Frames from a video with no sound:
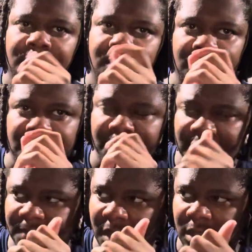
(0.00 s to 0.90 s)
It was a
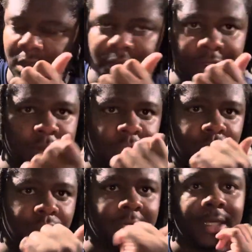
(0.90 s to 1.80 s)
Best Buy close to
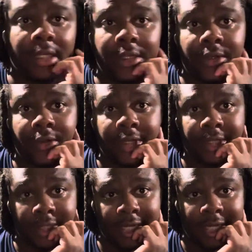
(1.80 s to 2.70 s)
Manuka, Illinois
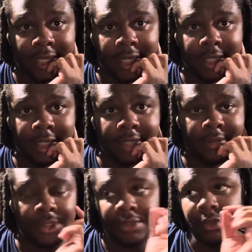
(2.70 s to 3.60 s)
that I got it at.
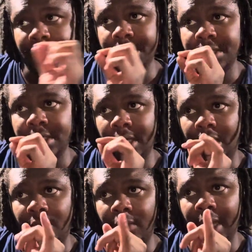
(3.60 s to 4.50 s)
This was
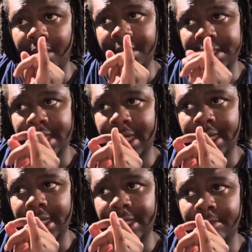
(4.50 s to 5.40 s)
around the
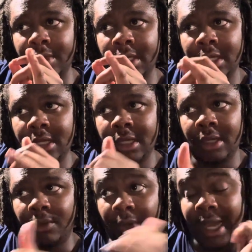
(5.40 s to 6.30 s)
time
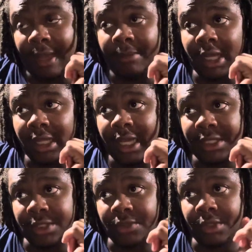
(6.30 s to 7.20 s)
when I had my
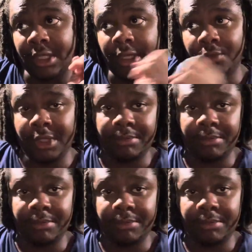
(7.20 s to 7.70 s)
last student and we